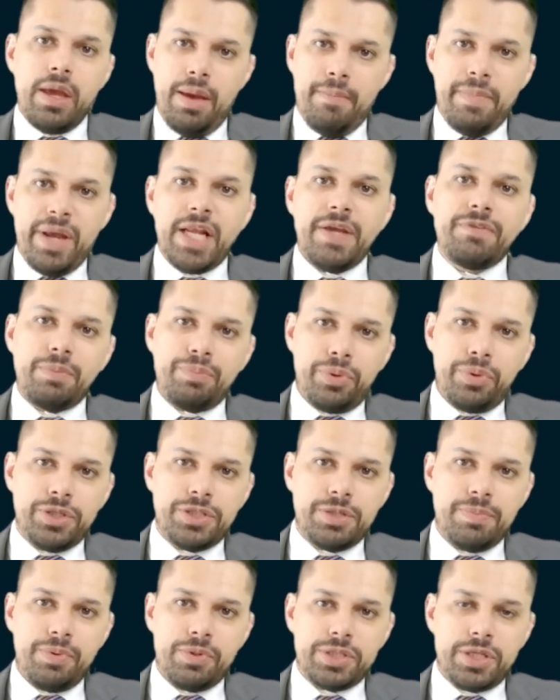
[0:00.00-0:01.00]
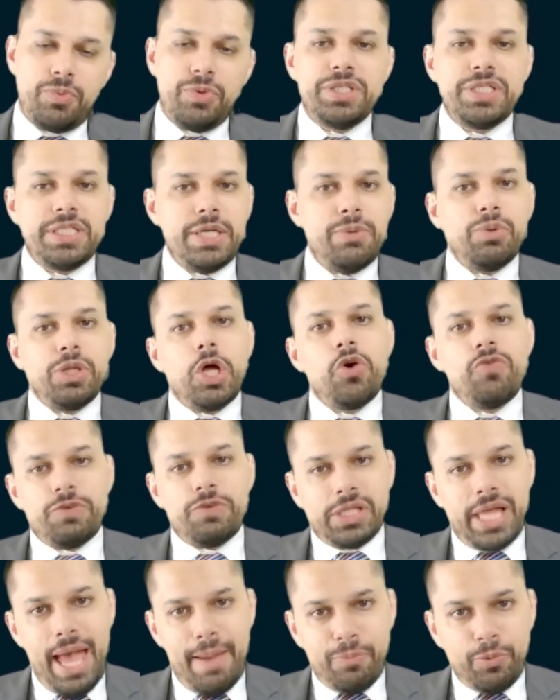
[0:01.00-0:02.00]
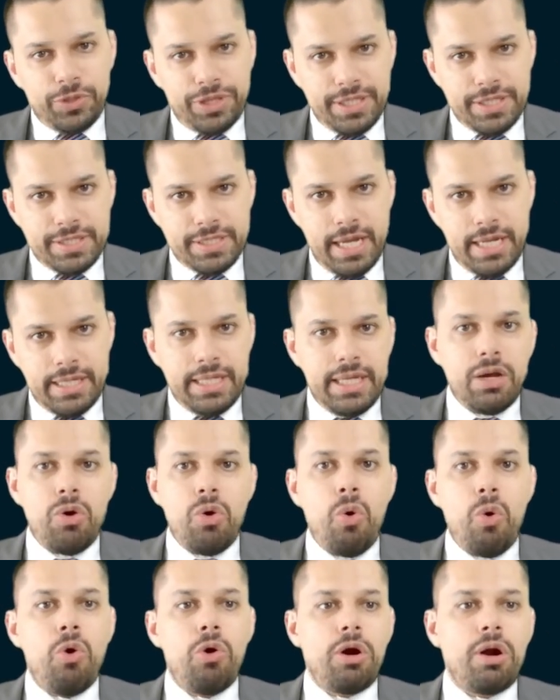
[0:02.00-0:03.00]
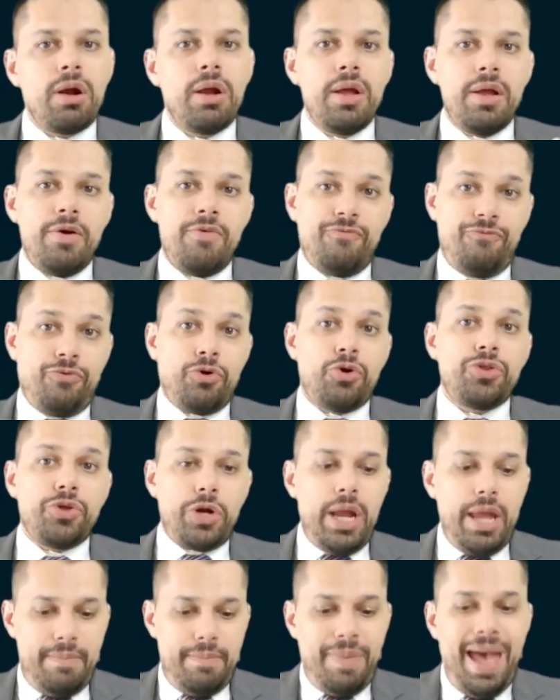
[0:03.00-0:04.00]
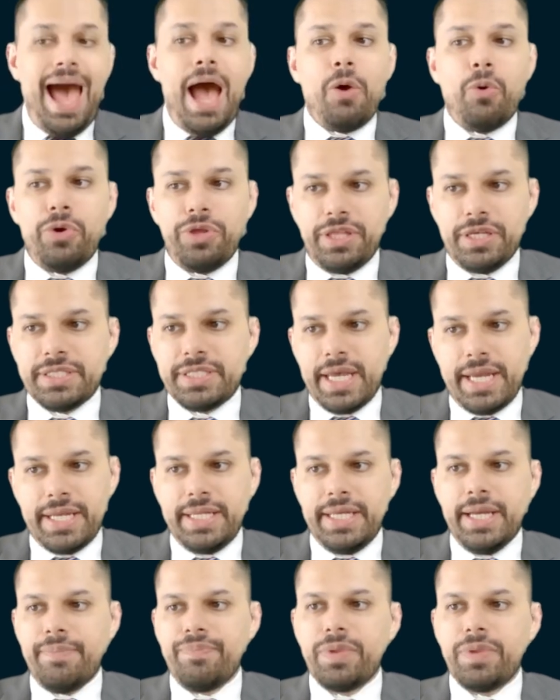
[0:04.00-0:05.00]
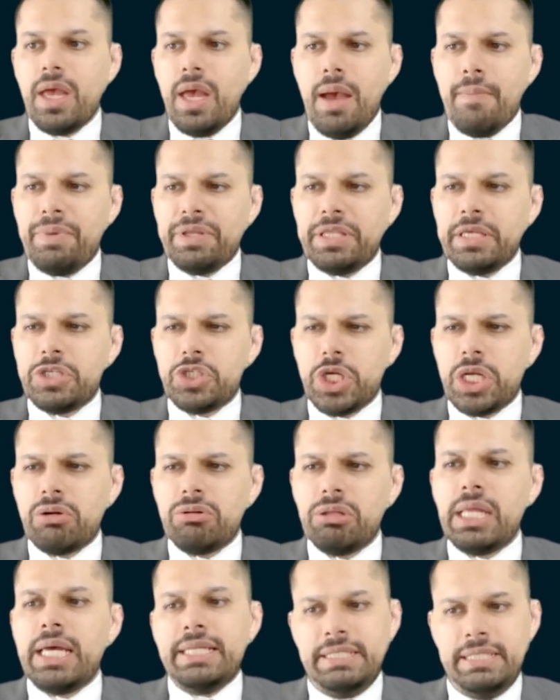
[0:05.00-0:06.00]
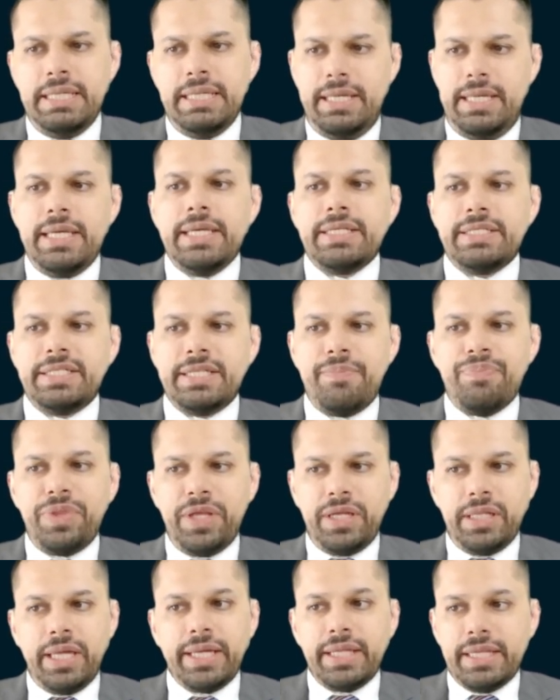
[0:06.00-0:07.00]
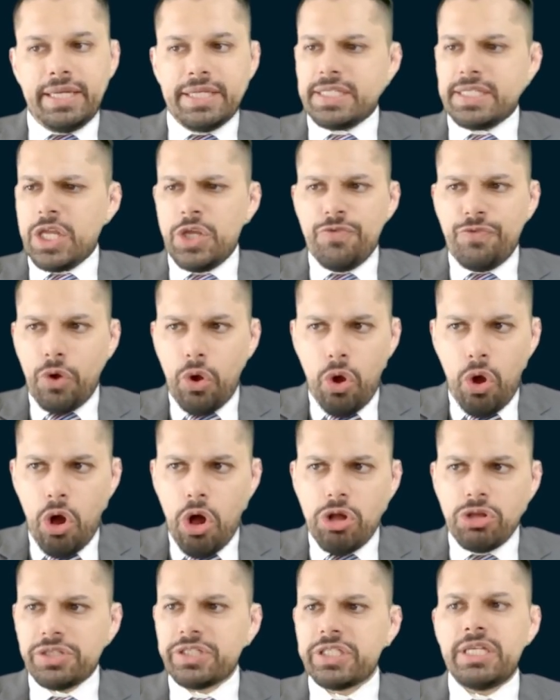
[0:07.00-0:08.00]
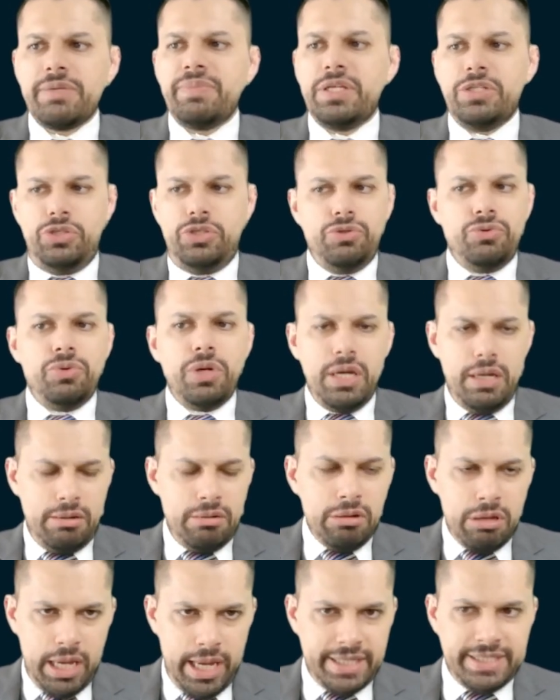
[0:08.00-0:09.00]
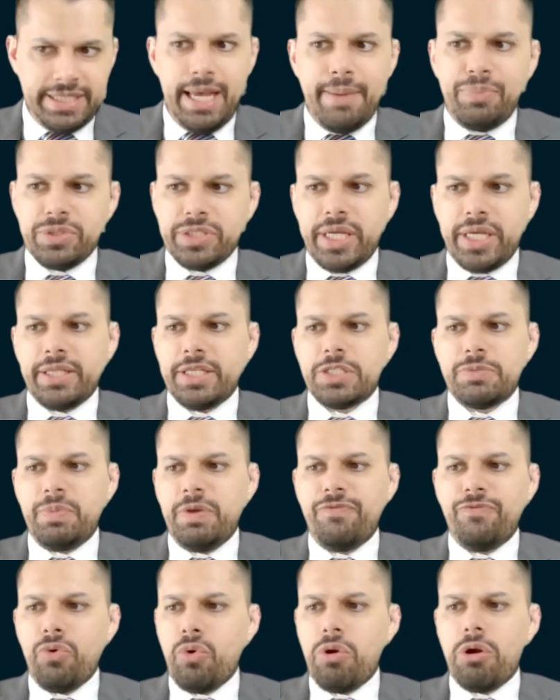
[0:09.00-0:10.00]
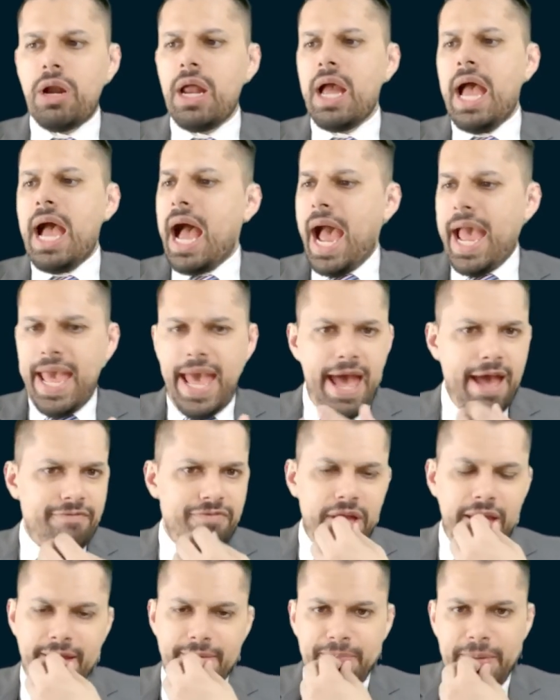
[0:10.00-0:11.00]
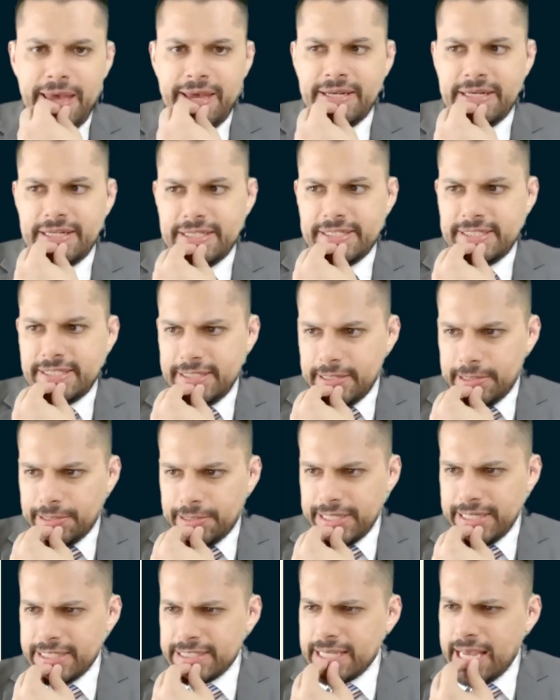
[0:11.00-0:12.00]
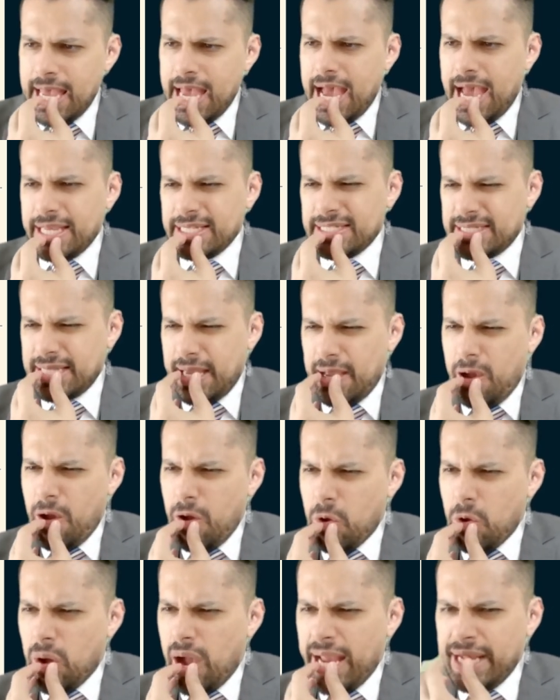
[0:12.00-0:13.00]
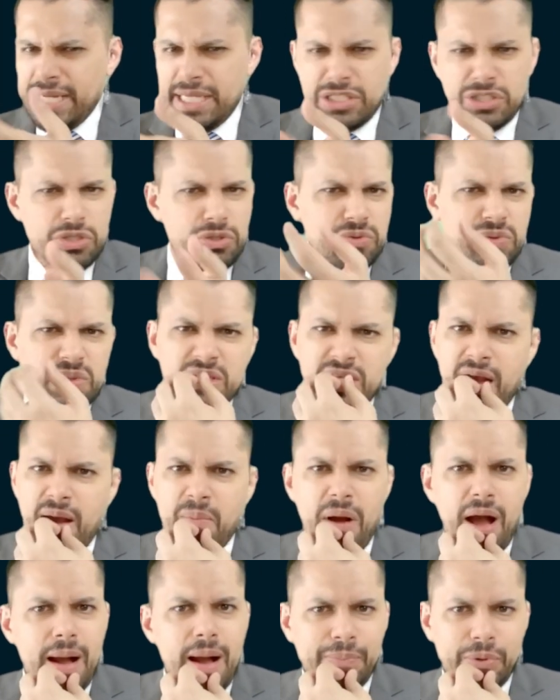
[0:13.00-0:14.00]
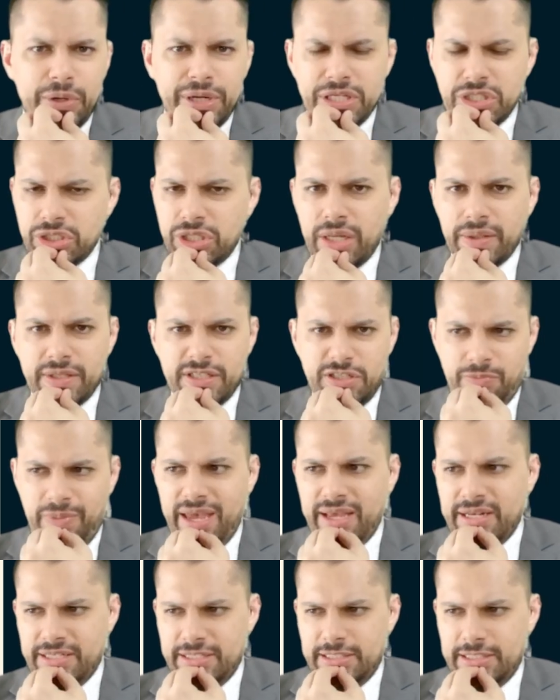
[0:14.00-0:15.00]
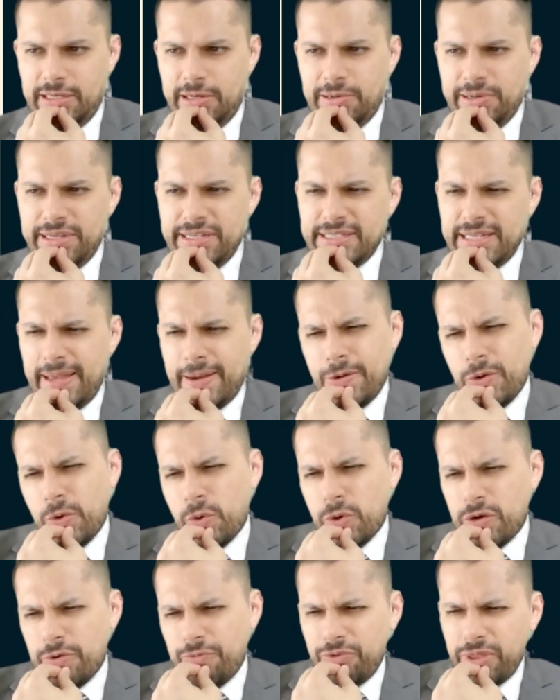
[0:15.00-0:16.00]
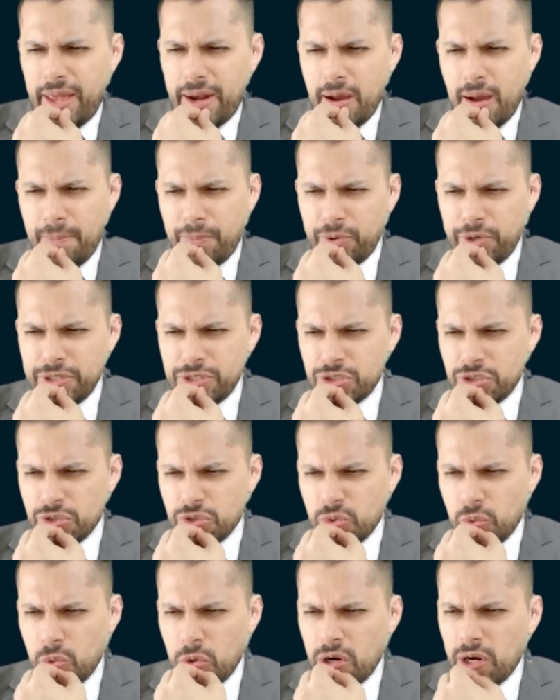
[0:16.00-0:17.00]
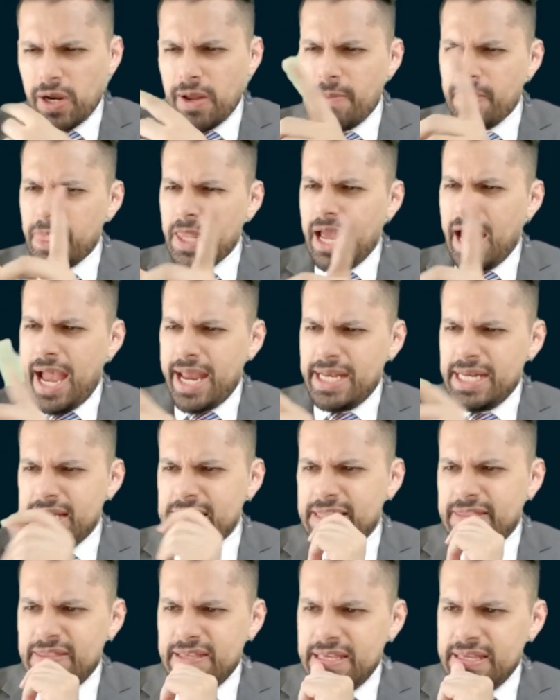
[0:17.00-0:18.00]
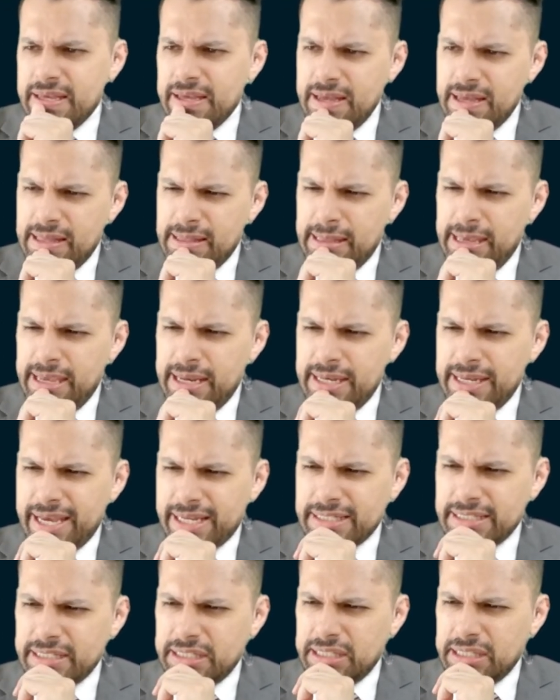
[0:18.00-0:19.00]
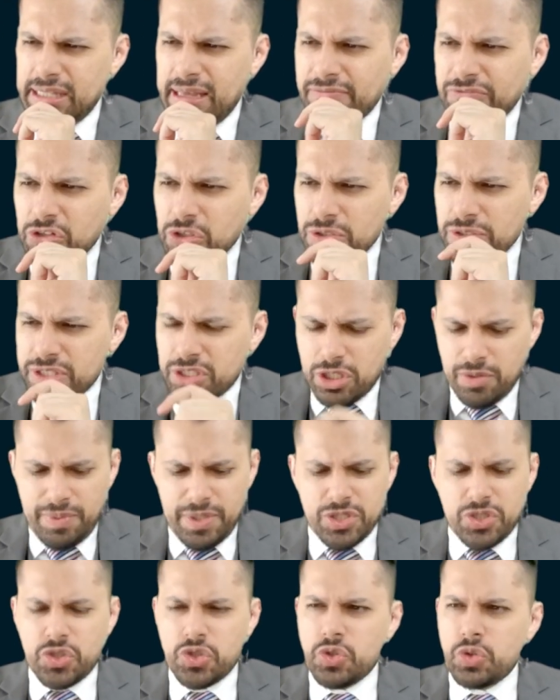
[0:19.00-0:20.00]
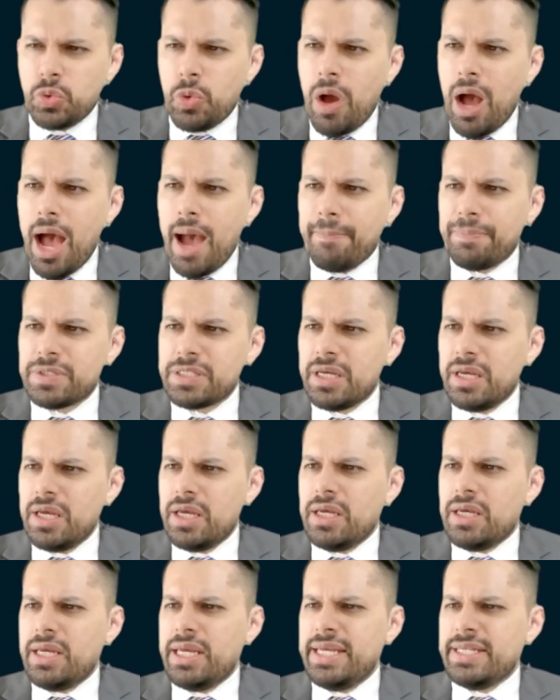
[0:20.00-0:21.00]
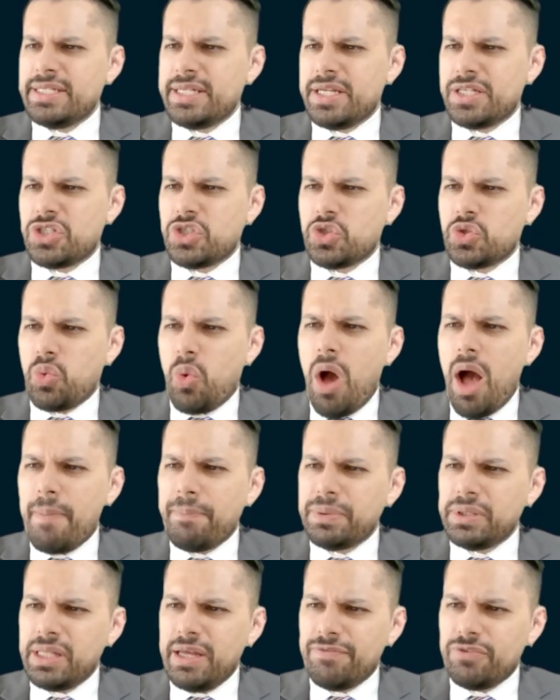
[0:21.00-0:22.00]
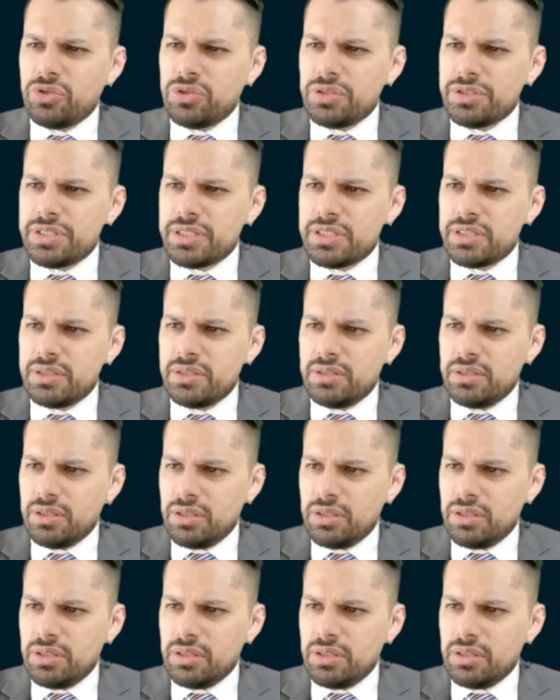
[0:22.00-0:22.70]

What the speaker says: Many of the principles that we see will overlap with this idea or further empower this idea. But the general idea is something like this. And you've all seen me do examples like this before. I have a pandas series. I say, oh, I need to do some operation on this pandas series. And in order for that operation to work, I need the index levels to be swapped. Is it a swap levels?